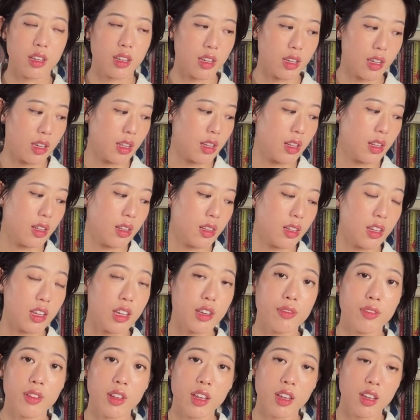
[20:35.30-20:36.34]
in the
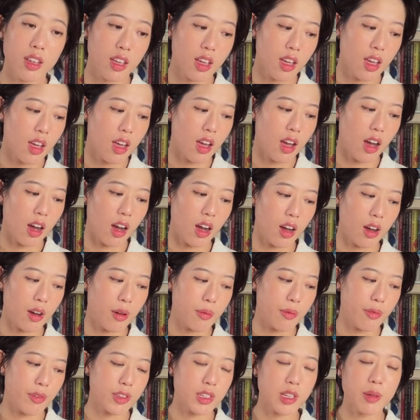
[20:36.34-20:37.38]
evening.
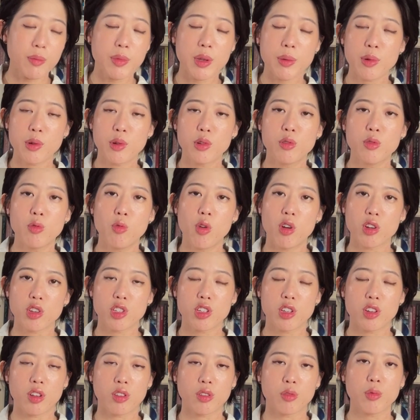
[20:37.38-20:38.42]
For some people who watched
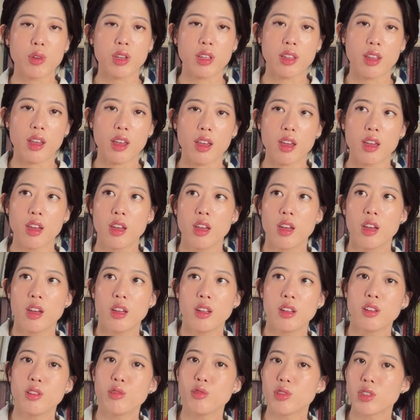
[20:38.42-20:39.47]
it on the weekday,
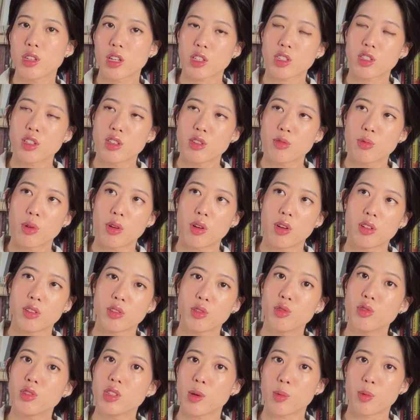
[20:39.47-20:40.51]
the two sections were on
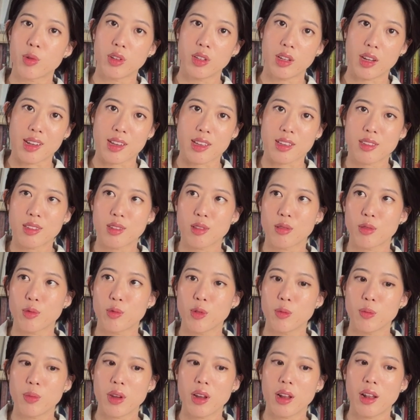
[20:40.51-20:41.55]
two separate days, so it
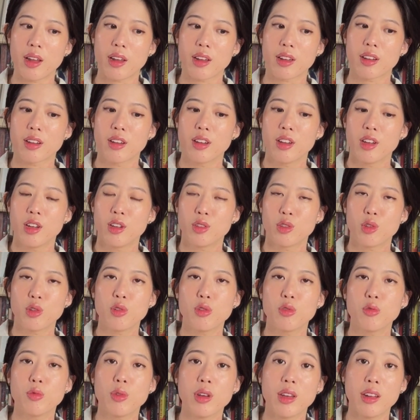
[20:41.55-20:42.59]
would be like 2
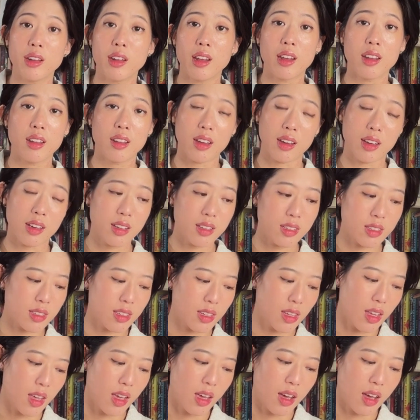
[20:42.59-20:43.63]
weekday nights.
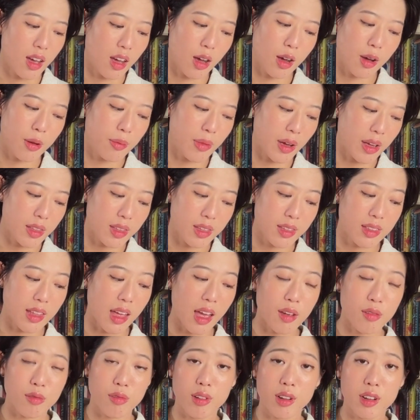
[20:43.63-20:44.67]
I think
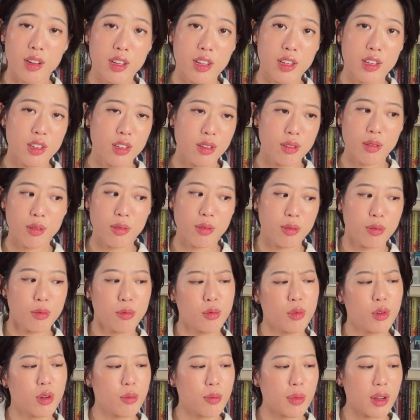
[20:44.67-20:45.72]
that really
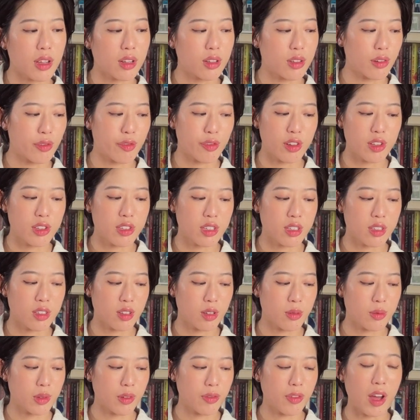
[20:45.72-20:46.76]
would make a difference in
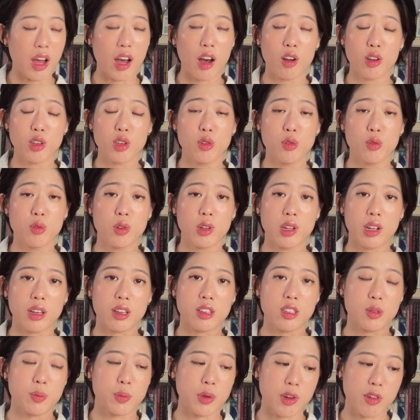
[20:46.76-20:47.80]
terms of how you would
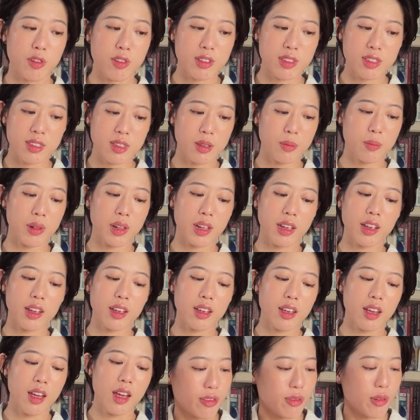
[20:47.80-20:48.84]
experience the
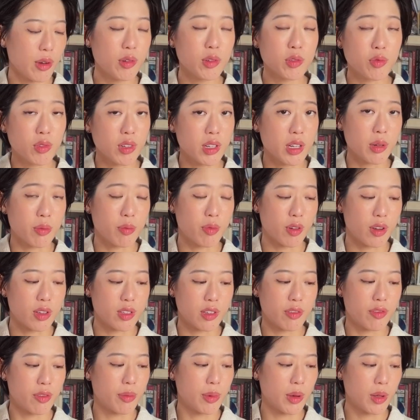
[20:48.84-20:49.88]
play. What was really
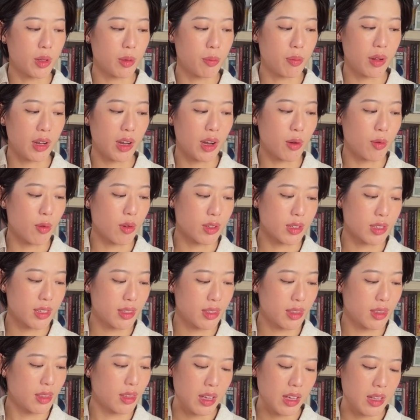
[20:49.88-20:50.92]
impressive about the play was
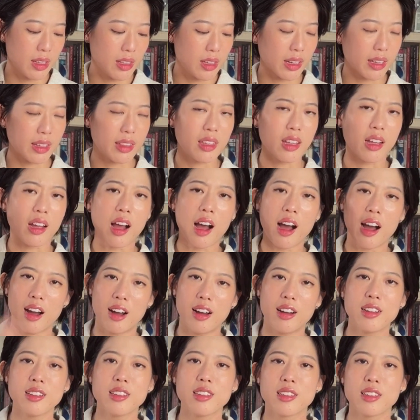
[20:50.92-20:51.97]
the
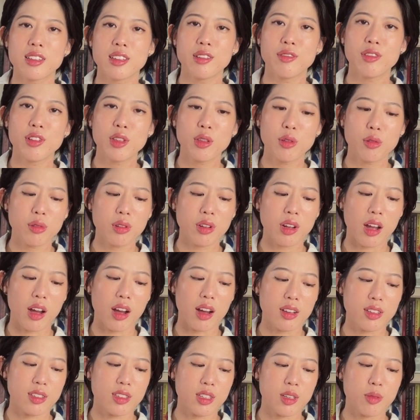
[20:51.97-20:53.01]
cast. Even though the
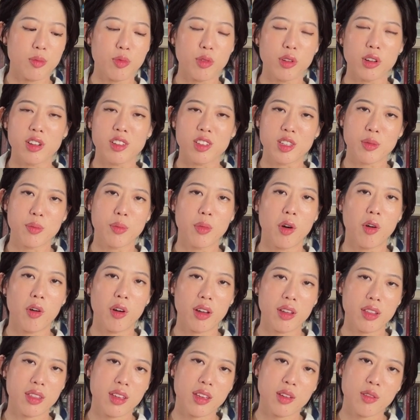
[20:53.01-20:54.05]
cast seemed pretty small, I
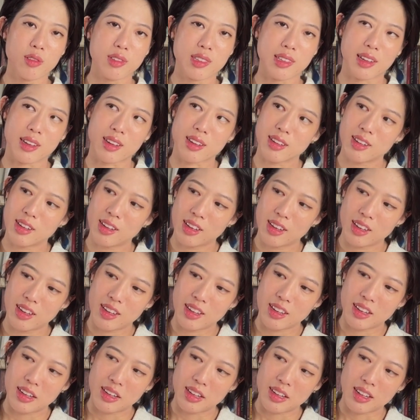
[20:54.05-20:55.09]
think it was like
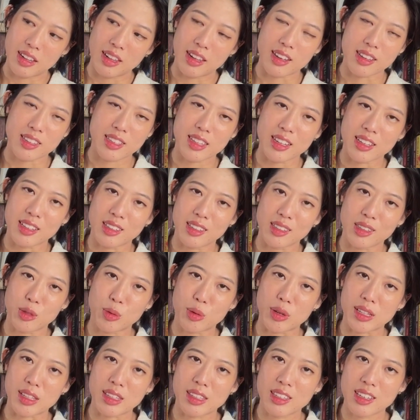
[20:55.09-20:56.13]
less than
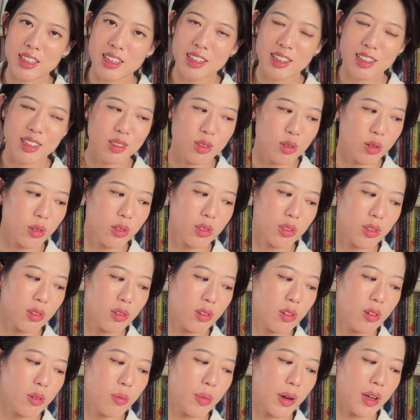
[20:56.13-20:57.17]
20 in
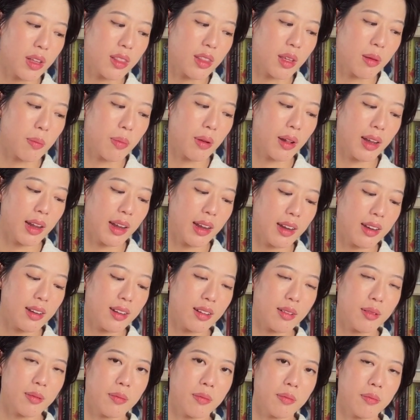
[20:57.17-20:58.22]
total, but they played
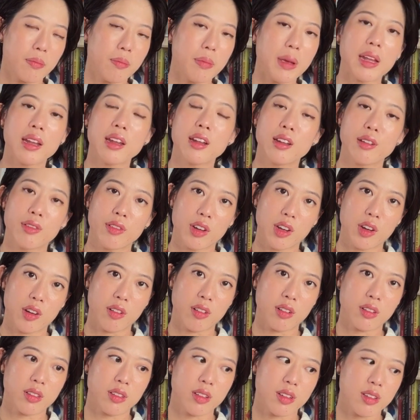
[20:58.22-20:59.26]
many different
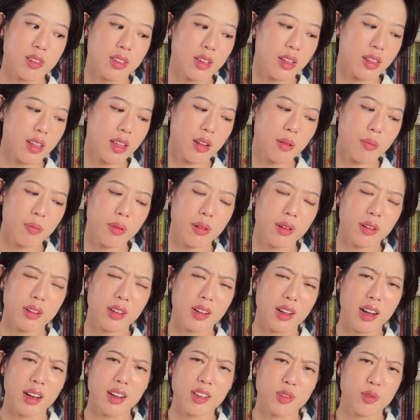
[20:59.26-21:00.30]
characters. I think the
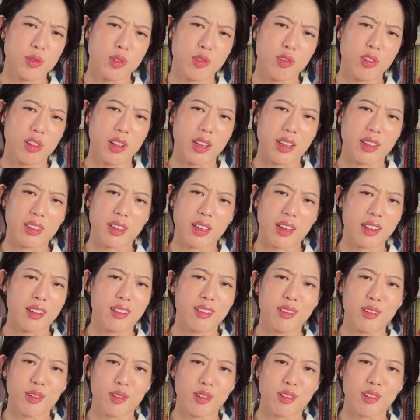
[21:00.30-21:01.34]
cast was around like 10
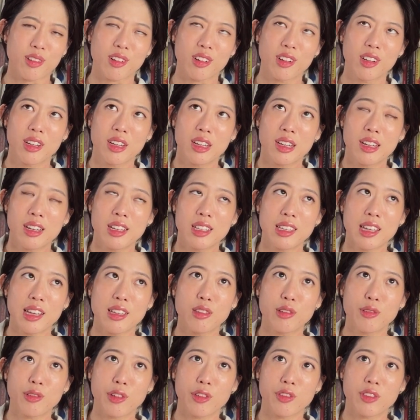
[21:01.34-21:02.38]

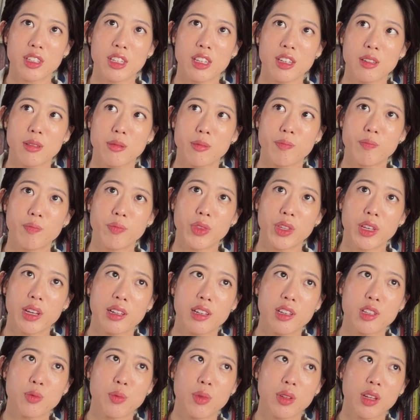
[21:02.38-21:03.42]
to 15, at
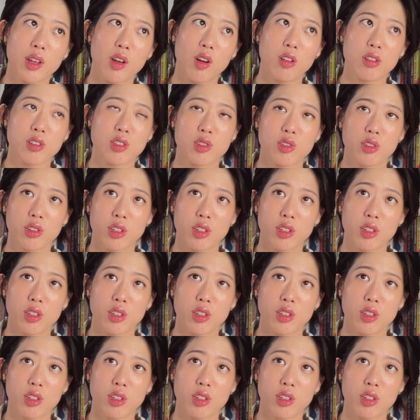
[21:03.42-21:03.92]
least when they all stood